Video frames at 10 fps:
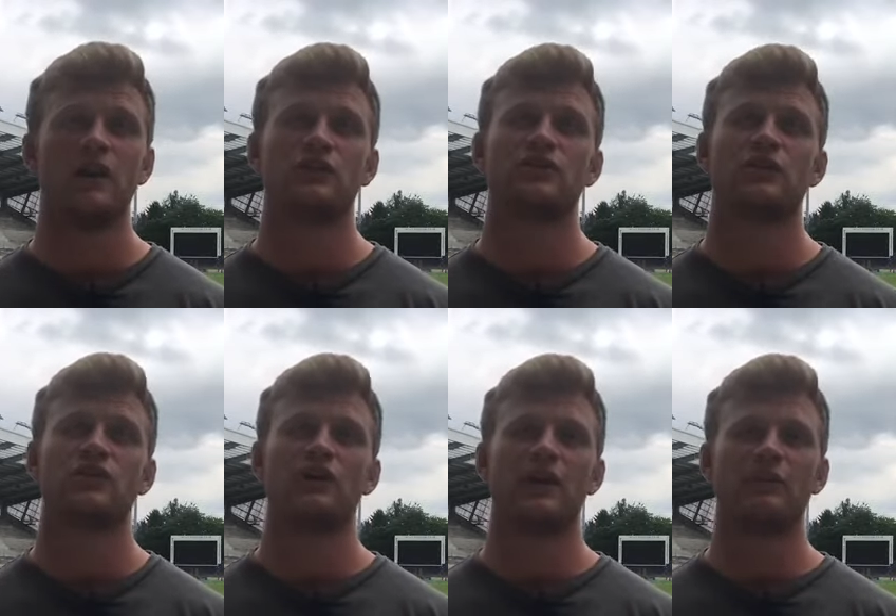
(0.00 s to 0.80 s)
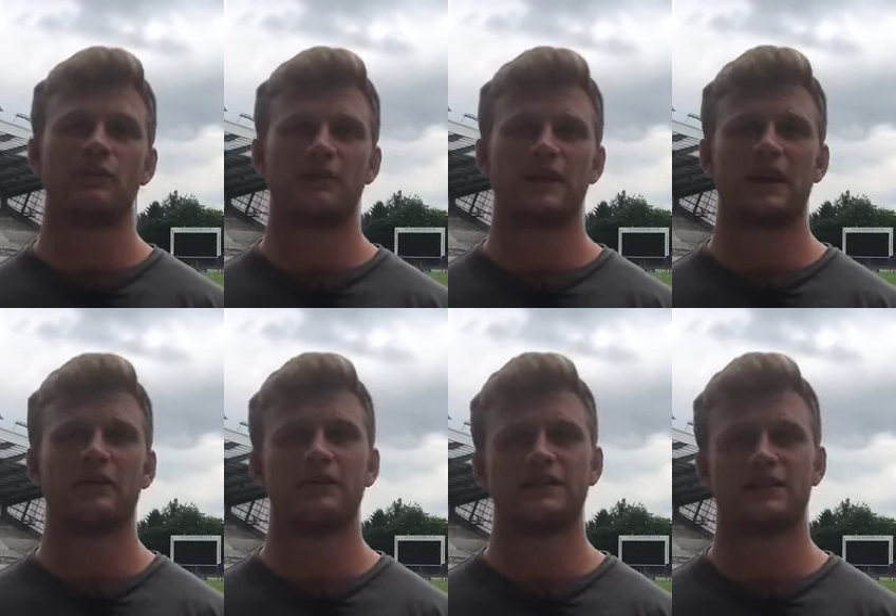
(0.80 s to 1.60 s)
So I joined their rugby
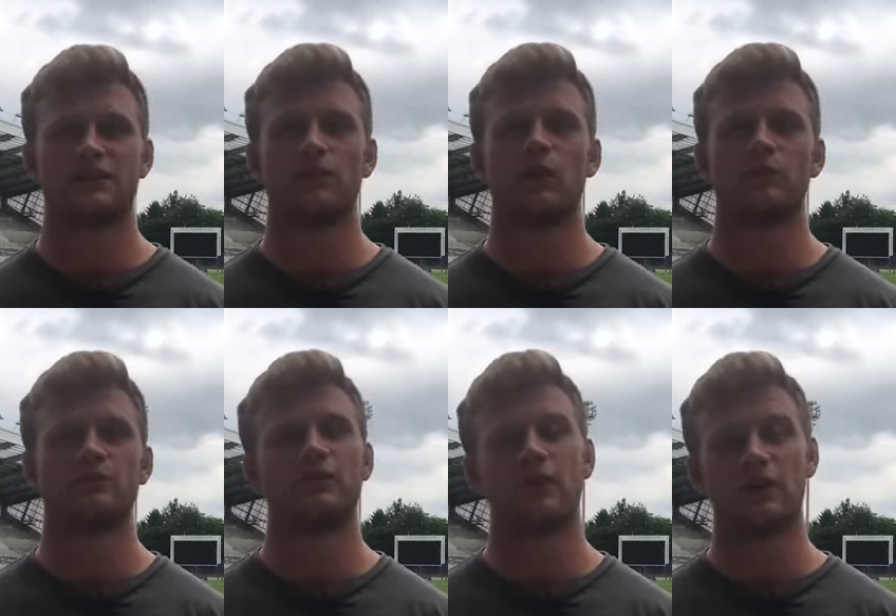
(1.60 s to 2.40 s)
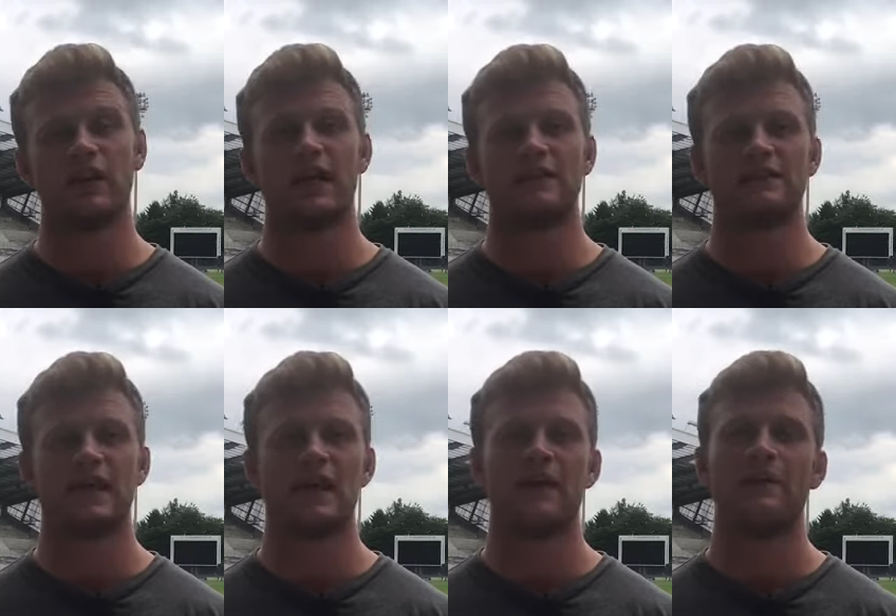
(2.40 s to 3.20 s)
academy system, what was before the ACE
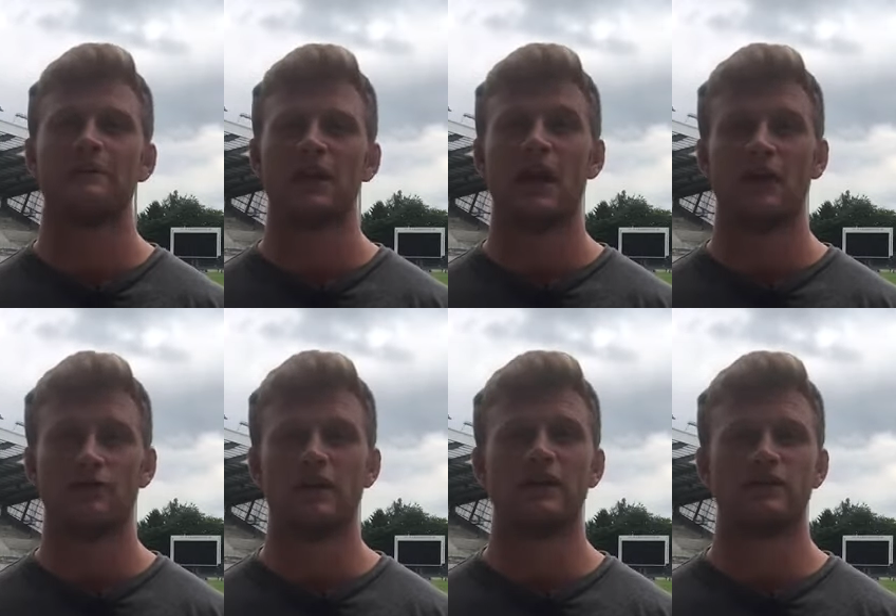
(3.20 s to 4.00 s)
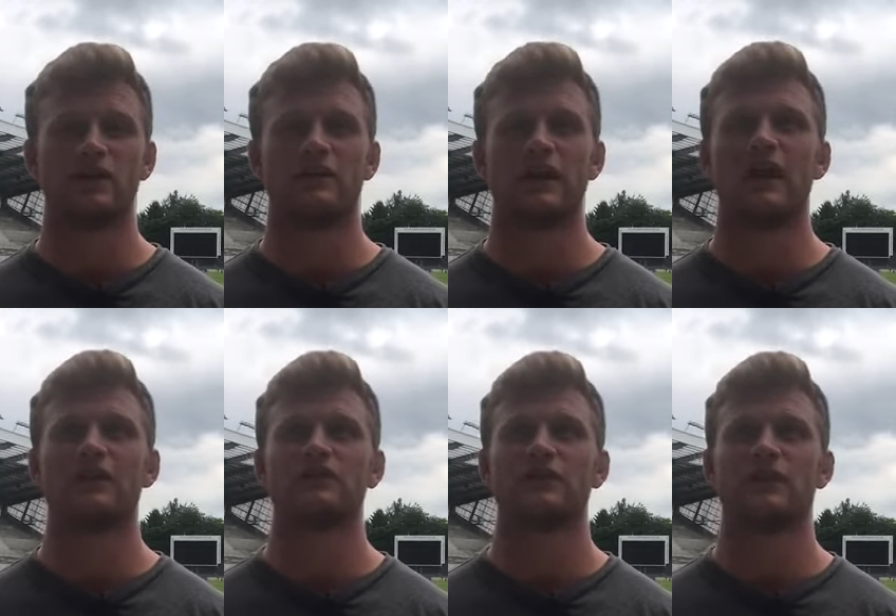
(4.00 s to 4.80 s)
there. I really enjoyed that. I
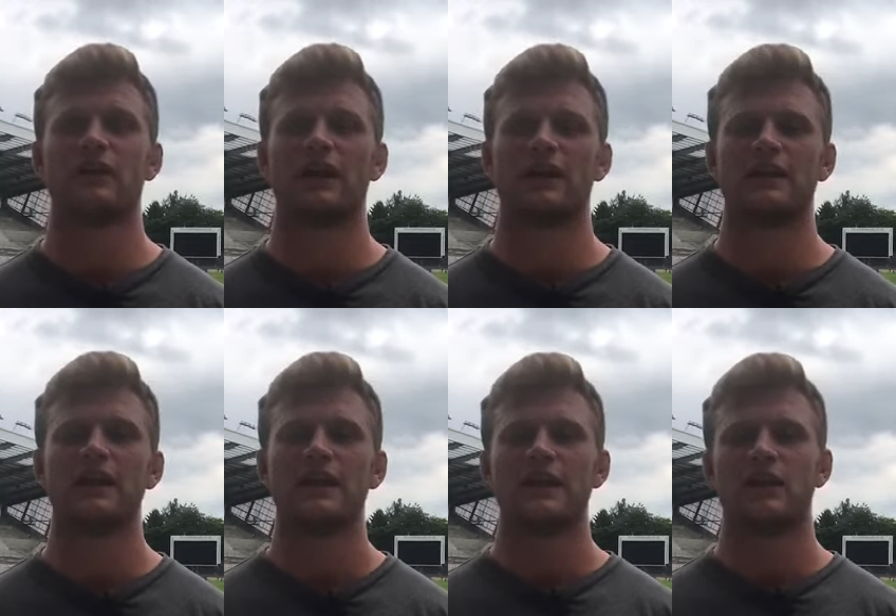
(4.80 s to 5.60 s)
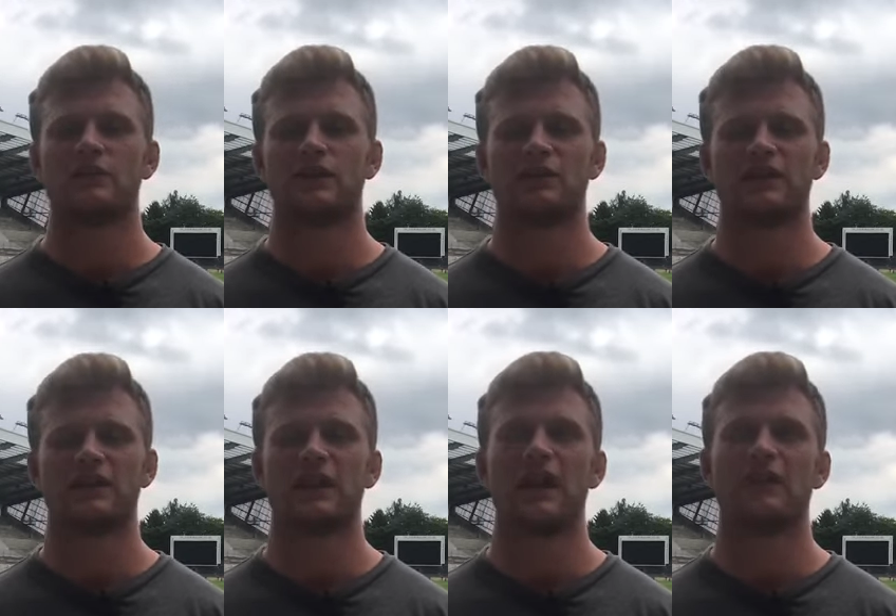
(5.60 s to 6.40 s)
actually felt like it was obviously
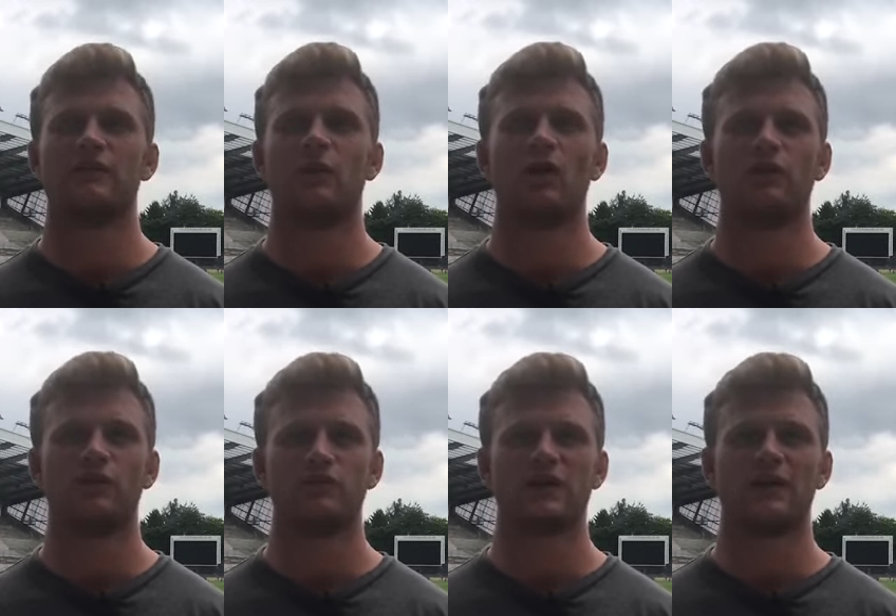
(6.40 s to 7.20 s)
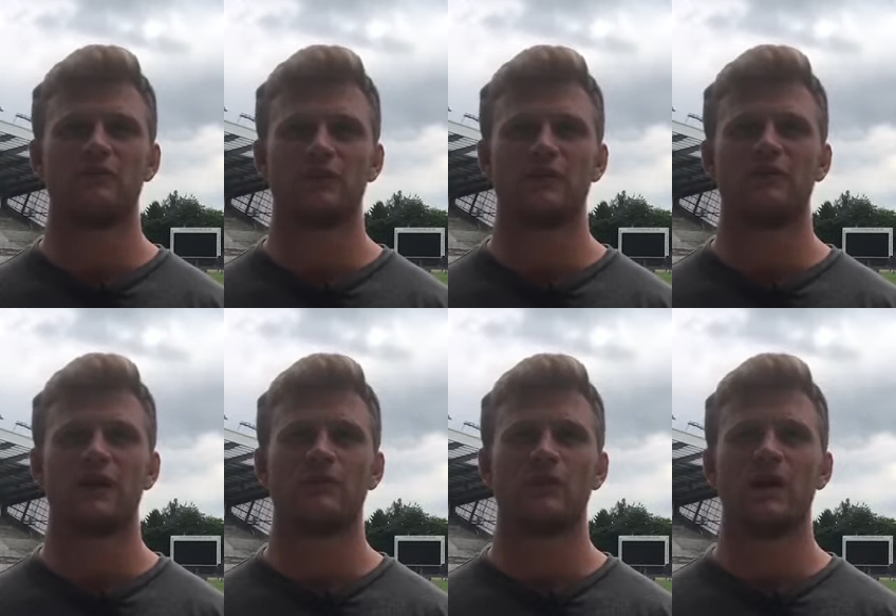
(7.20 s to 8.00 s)
the kind of more full-time rugby
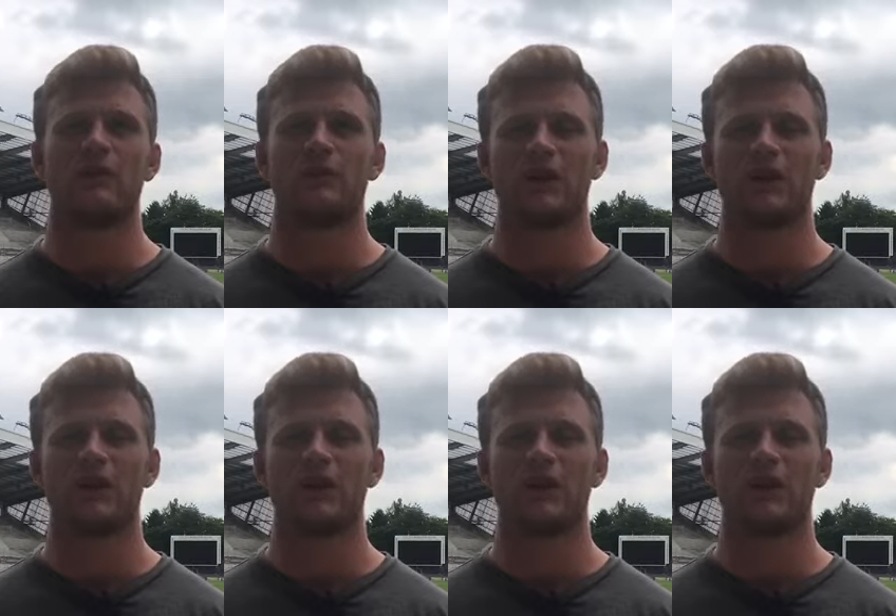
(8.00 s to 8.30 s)
environment where